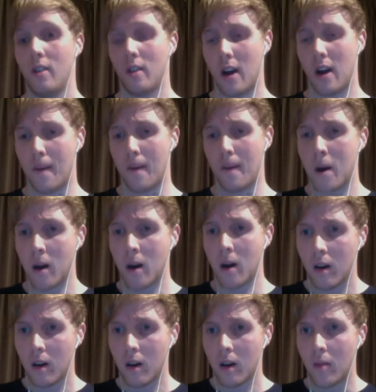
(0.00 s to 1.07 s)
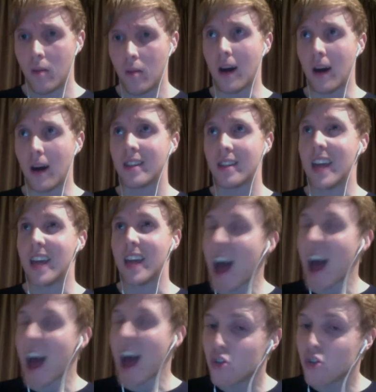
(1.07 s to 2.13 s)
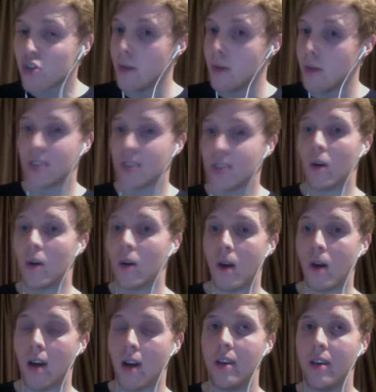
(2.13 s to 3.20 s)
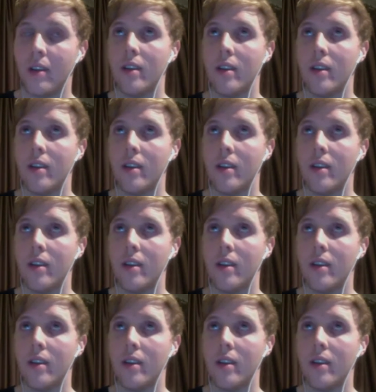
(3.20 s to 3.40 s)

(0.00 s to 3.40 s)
But the actual best Pokemon